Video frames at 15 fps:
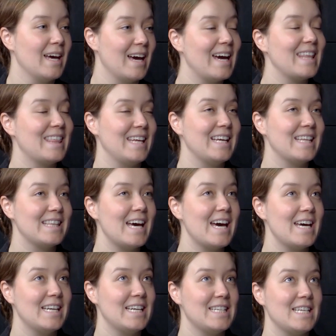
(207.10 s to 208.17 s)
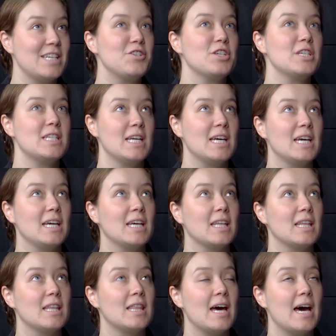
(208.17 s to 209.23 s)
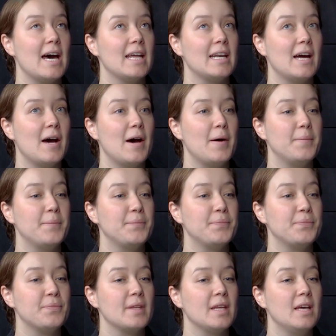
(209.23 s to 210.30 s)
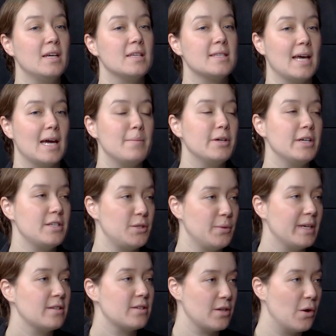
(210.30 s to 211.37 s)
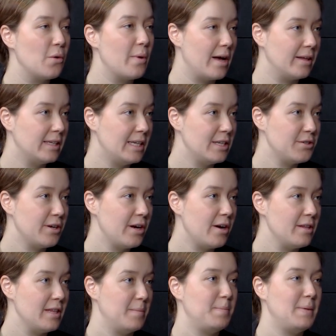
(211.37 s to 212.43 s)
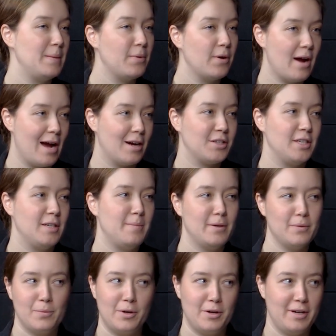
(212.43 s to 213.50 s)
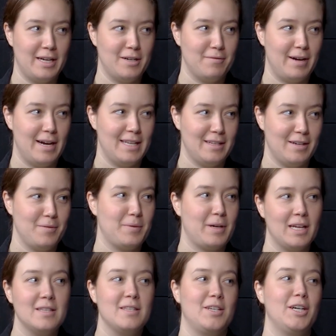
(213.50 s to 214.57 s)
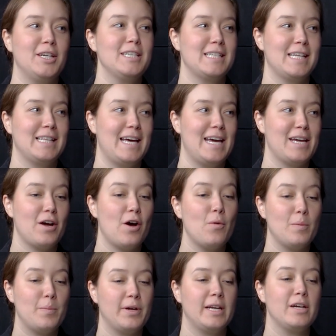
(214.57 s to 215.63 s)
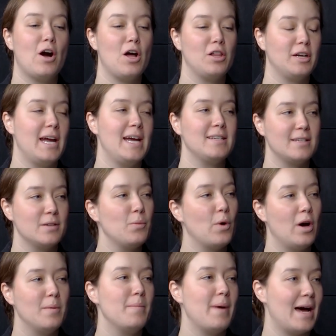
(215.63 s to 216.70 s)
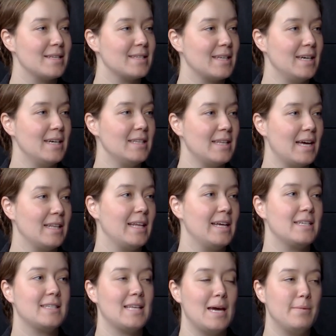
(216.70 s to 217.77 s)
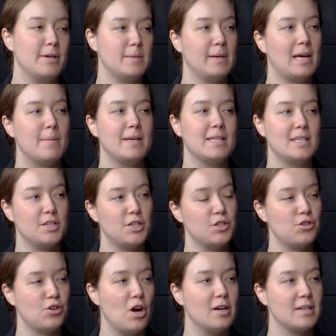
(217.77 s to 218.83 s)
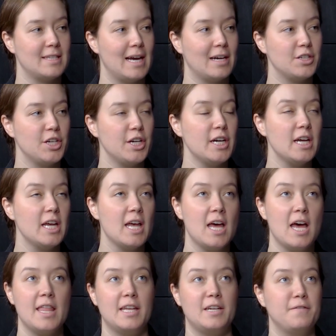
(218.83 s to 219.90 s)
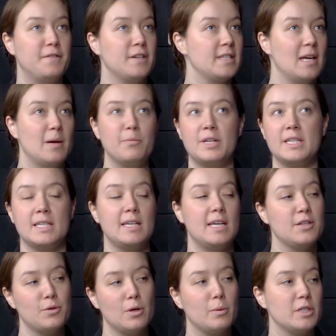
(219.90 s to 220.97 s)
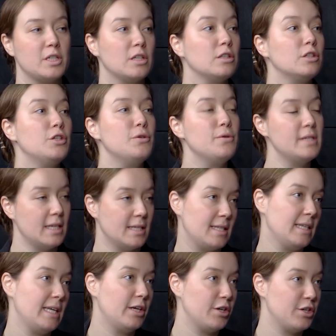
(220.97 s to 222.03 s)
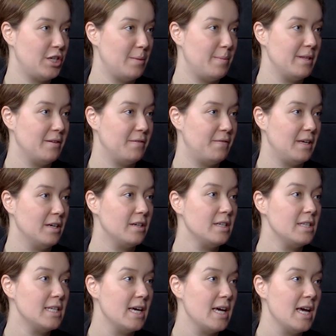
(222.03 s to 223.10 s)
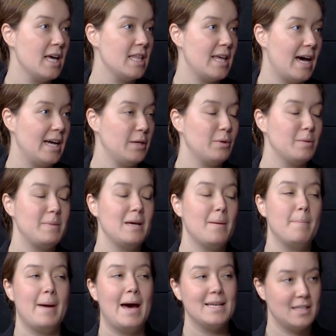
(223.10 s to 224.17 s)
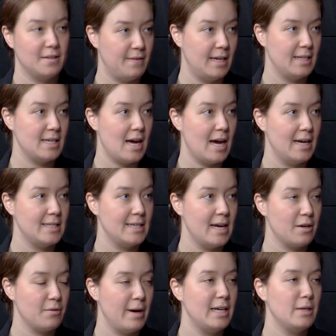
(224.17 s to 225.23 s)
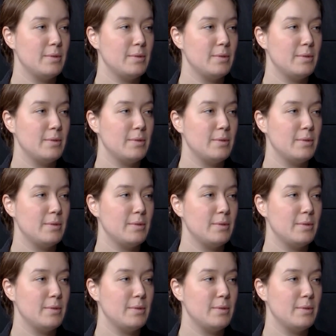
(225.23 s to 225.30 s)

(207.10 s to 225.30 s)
I think that it's interesting that cyber is doing so well in Israel that people are actually a bit worried, right? They're concerned that we're putting all our eggs in one basket, that cyber is becoming such a strong sector that if for some reason Israel were to lose its leadership in the field, that it would be a massive hit to high tech, right?